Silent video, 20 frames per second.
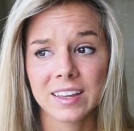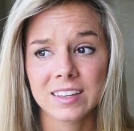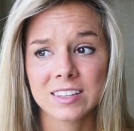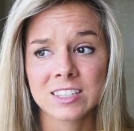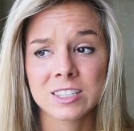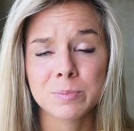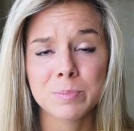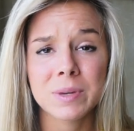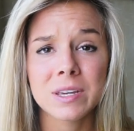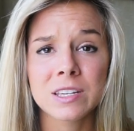
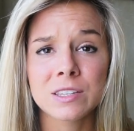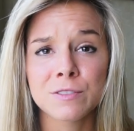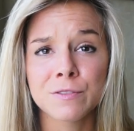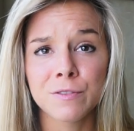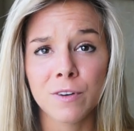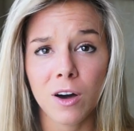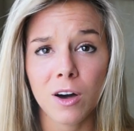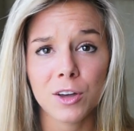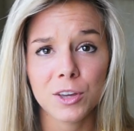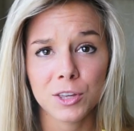speaks
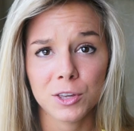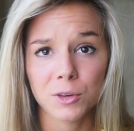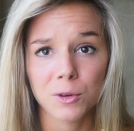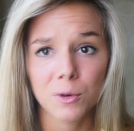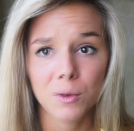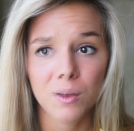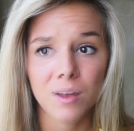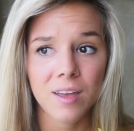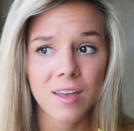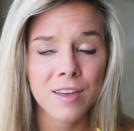volume.
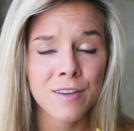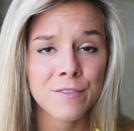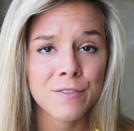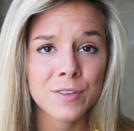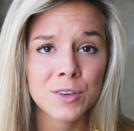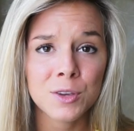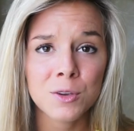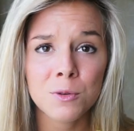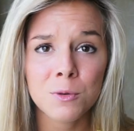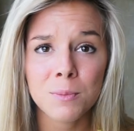
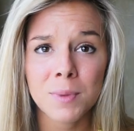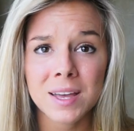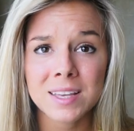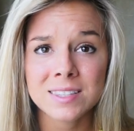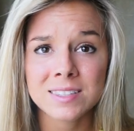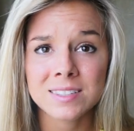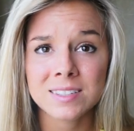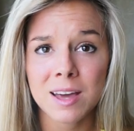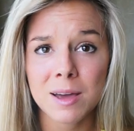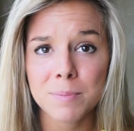If you
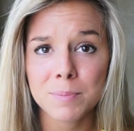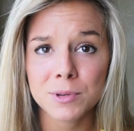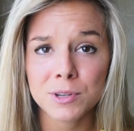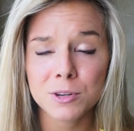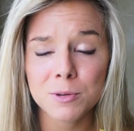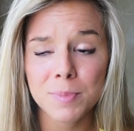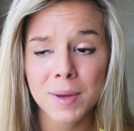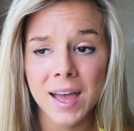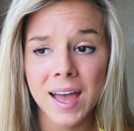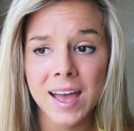messed up in
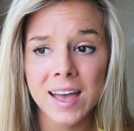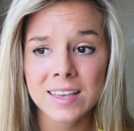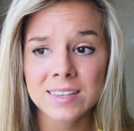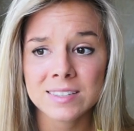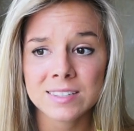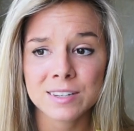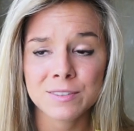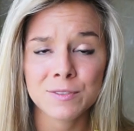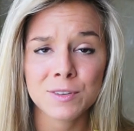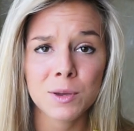your
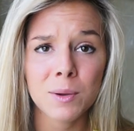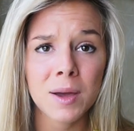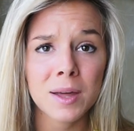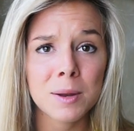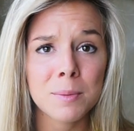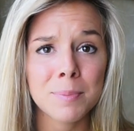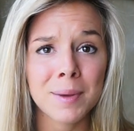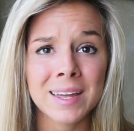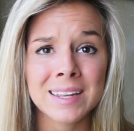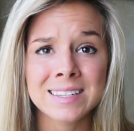past, if you
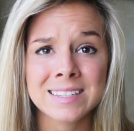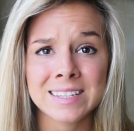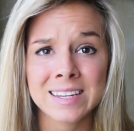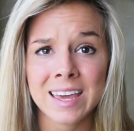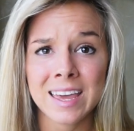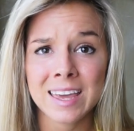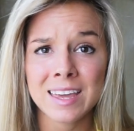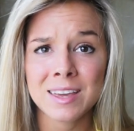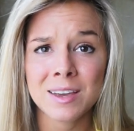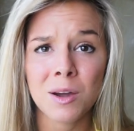had a bad
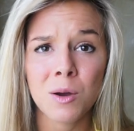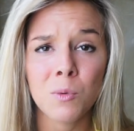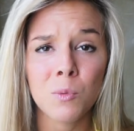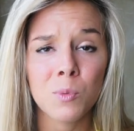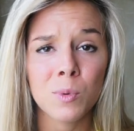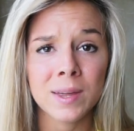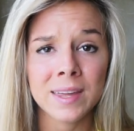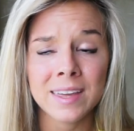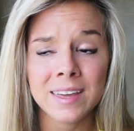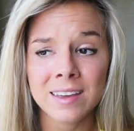day, a
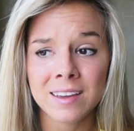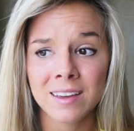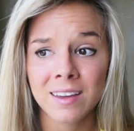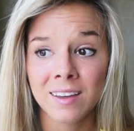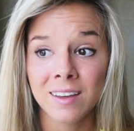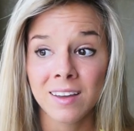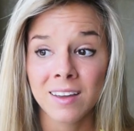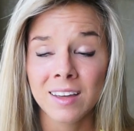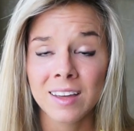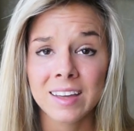
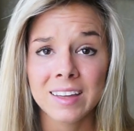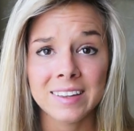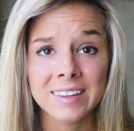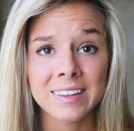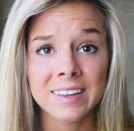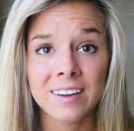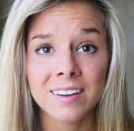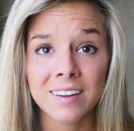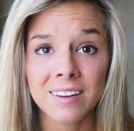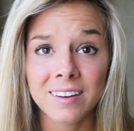week,
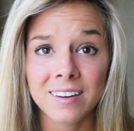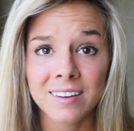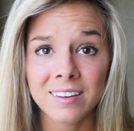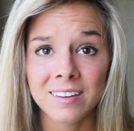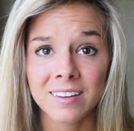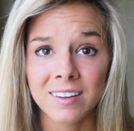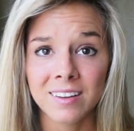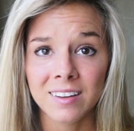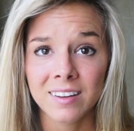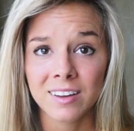
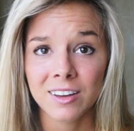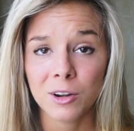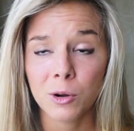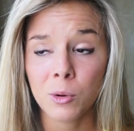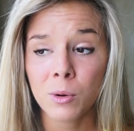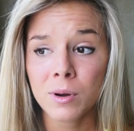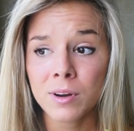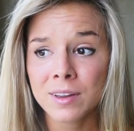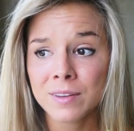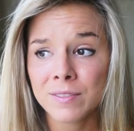year,
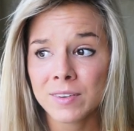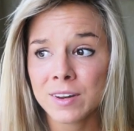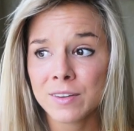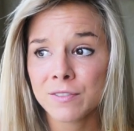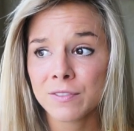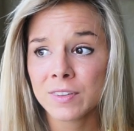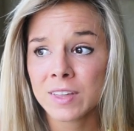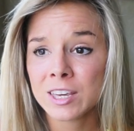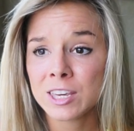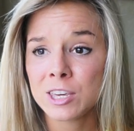or even
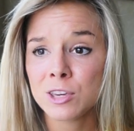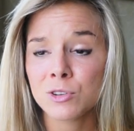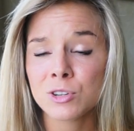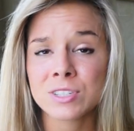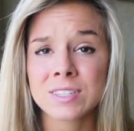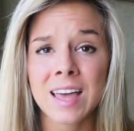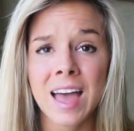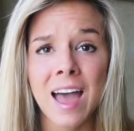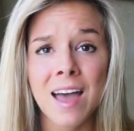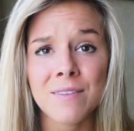if like you
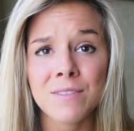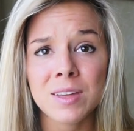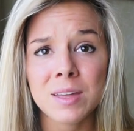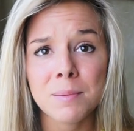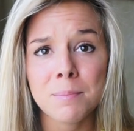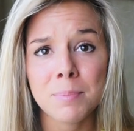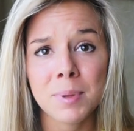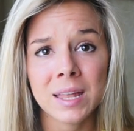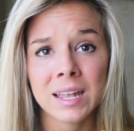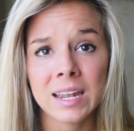just
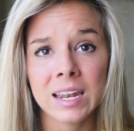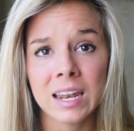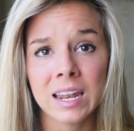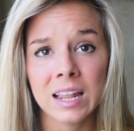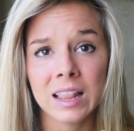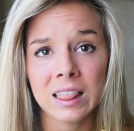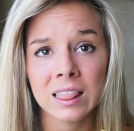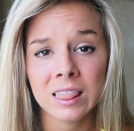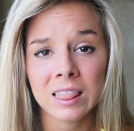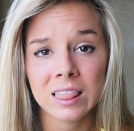haven't
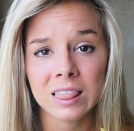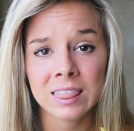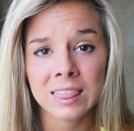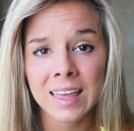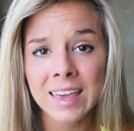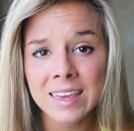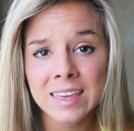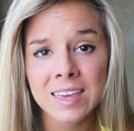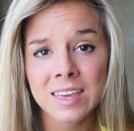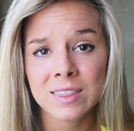been
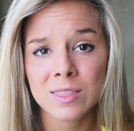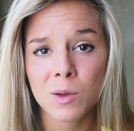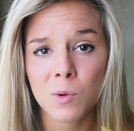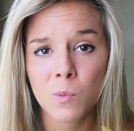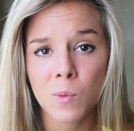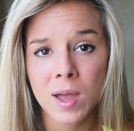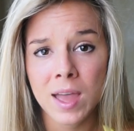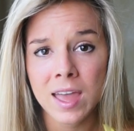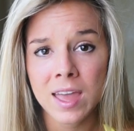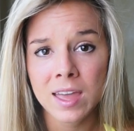liking the
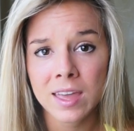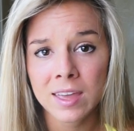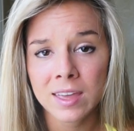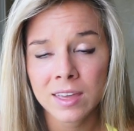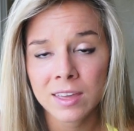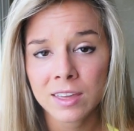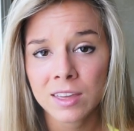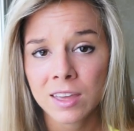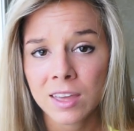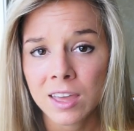
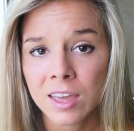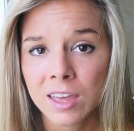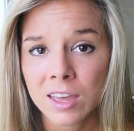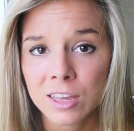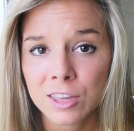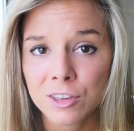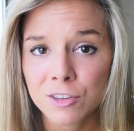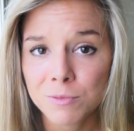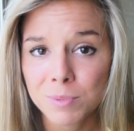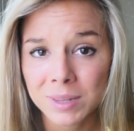way
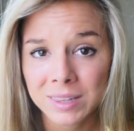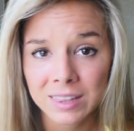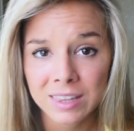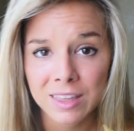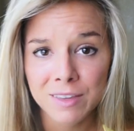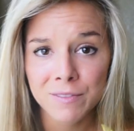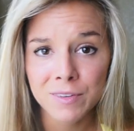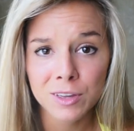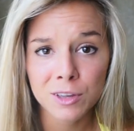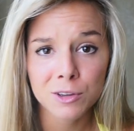you've been
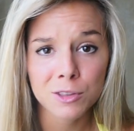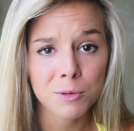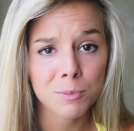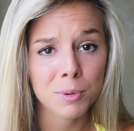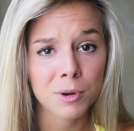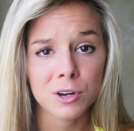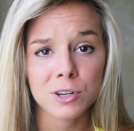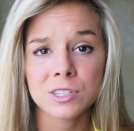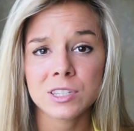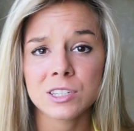living or
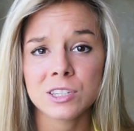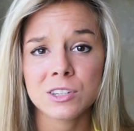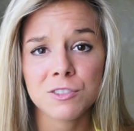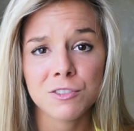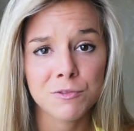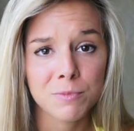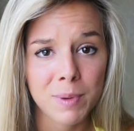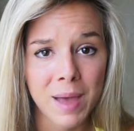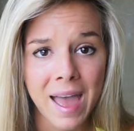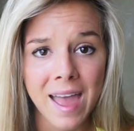the person
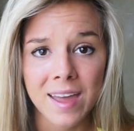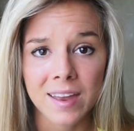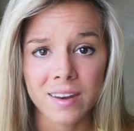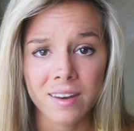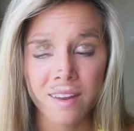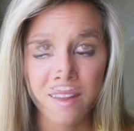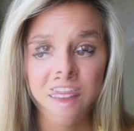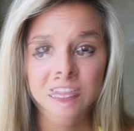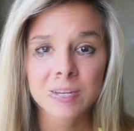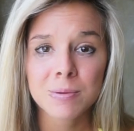you've
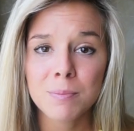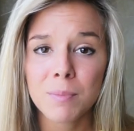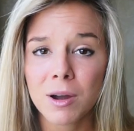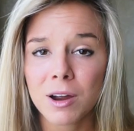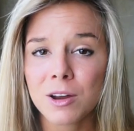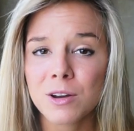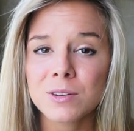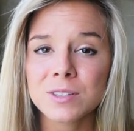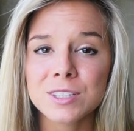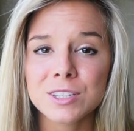been.
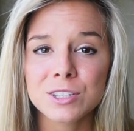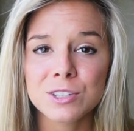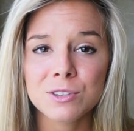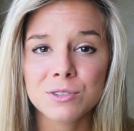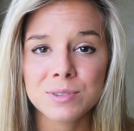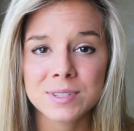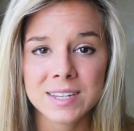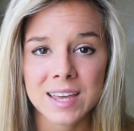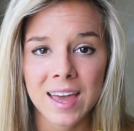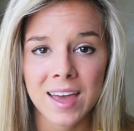Tomorrow is a
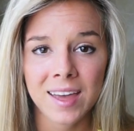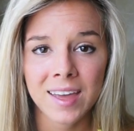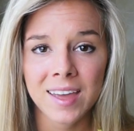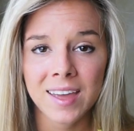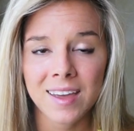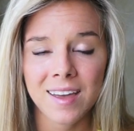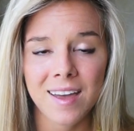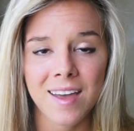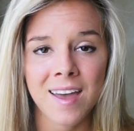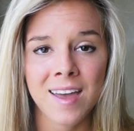new
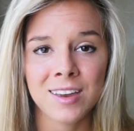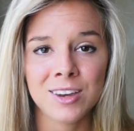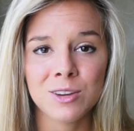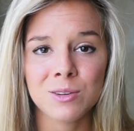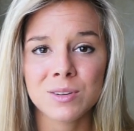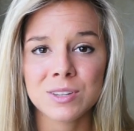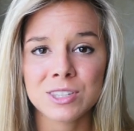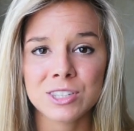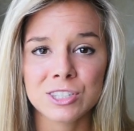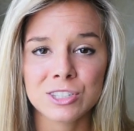day and
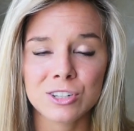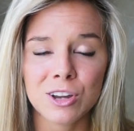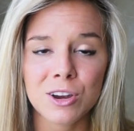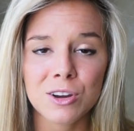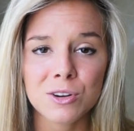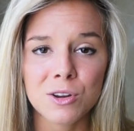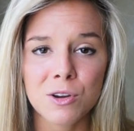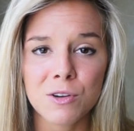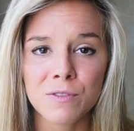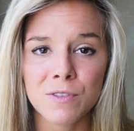you can
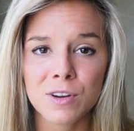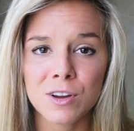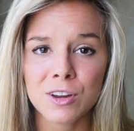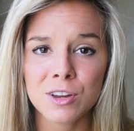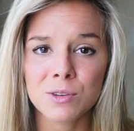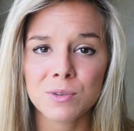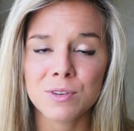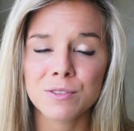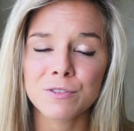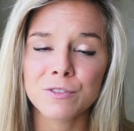start over,
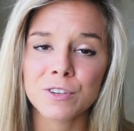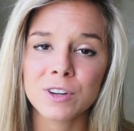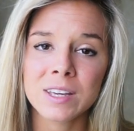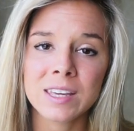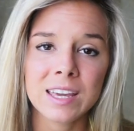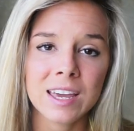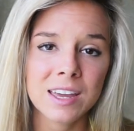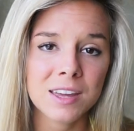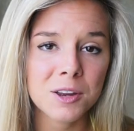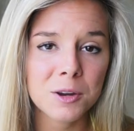you can
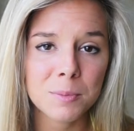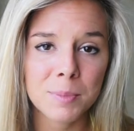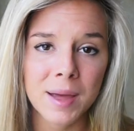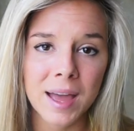forget your